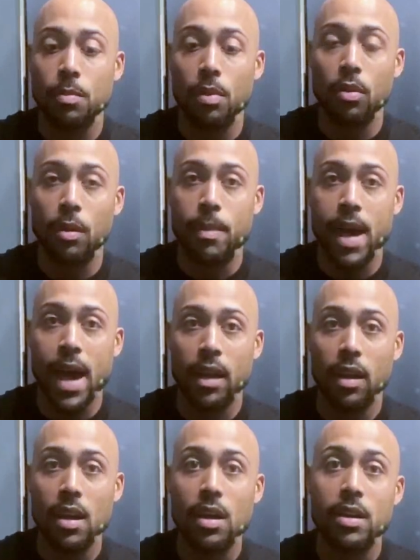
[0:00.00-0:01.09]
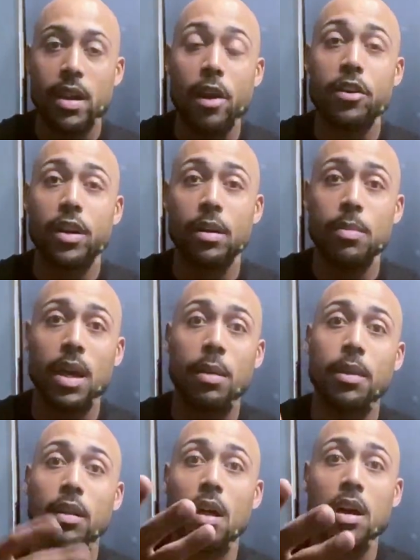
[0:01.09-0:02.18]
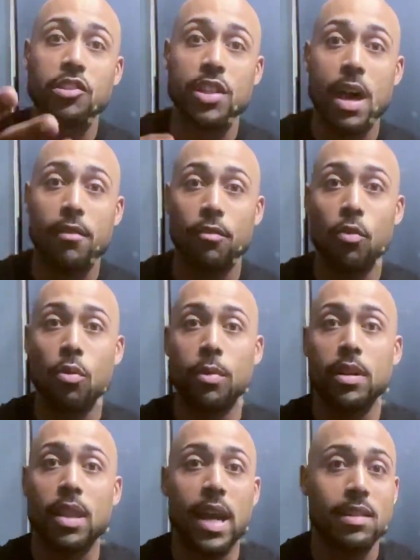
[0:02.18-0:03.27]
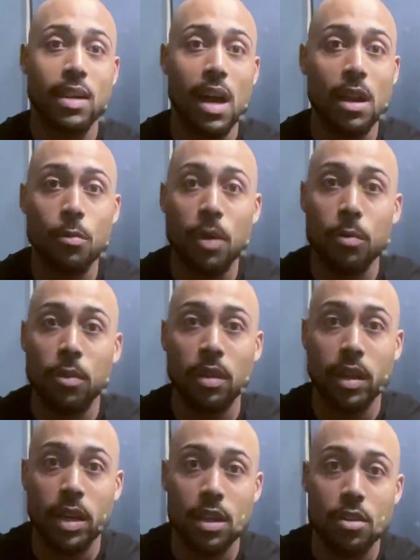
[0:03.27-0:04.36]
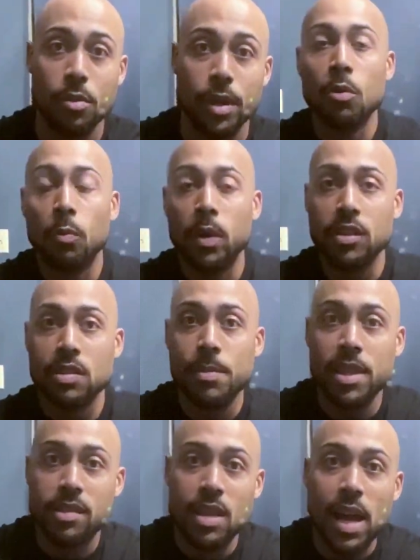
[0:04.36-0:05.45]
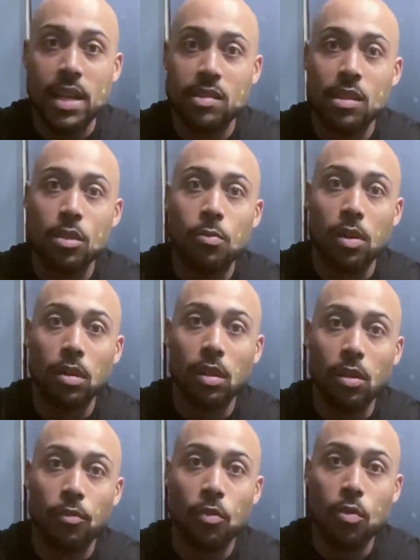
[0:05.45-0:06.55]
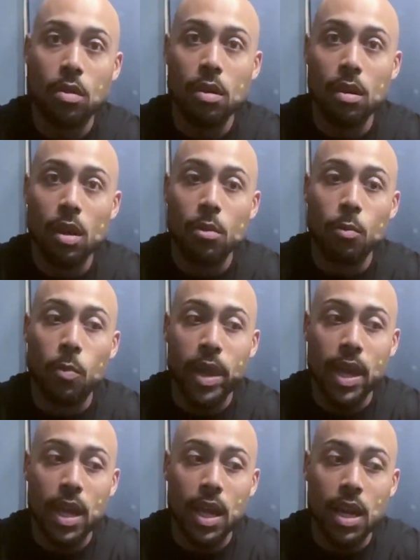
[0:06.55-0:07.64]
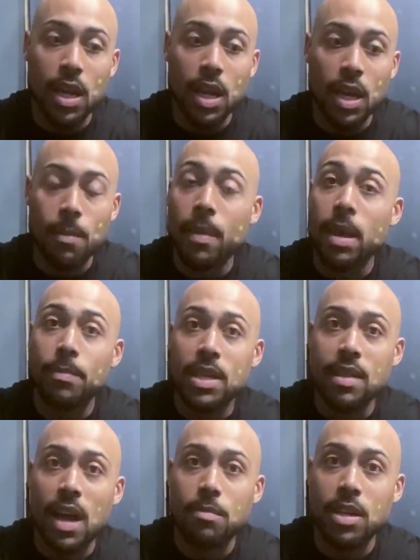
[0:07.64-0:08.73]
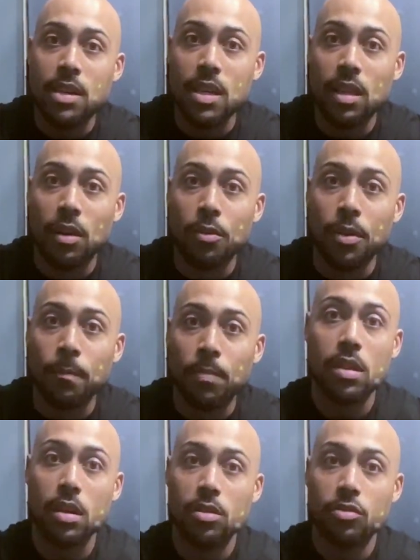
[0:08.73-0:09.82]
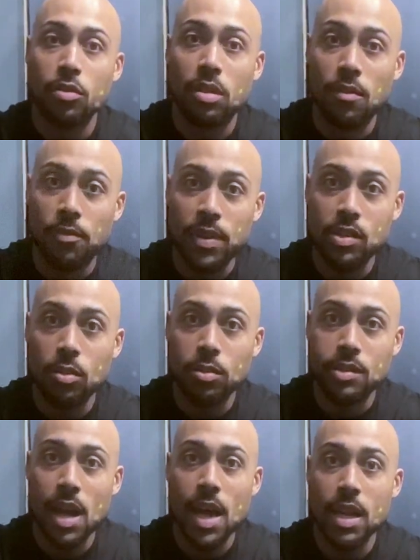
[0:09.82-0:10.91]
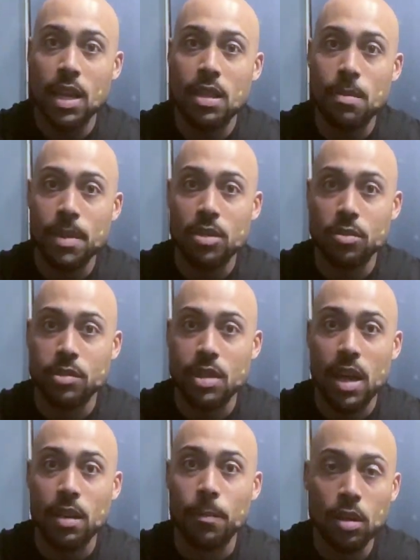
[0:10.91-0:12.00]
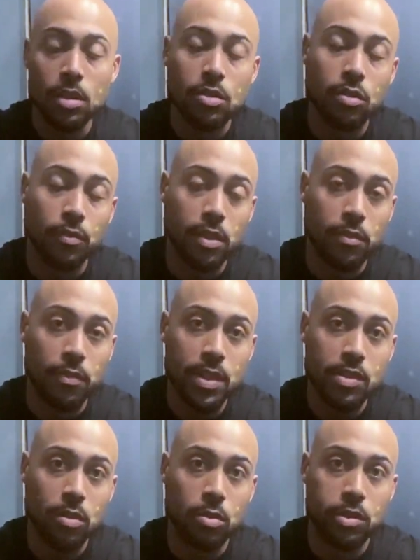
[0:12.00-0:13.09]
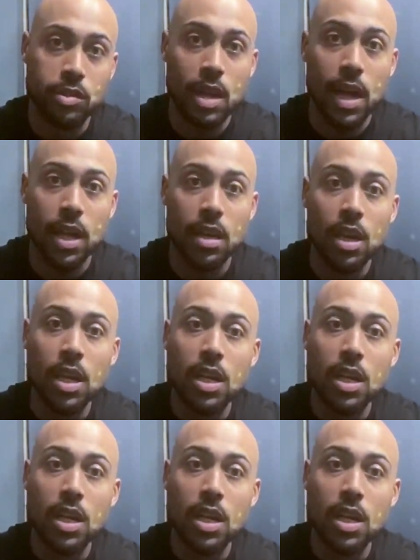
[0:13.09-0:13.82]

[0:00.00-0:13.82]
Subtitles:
to pull it back, Now you're going to be able to launch that forward. And that's kind of what we're looking at doing. What are some of the signs that you want to look for when it might be time to deload? There's the physical side and the mental side. So for the physical side,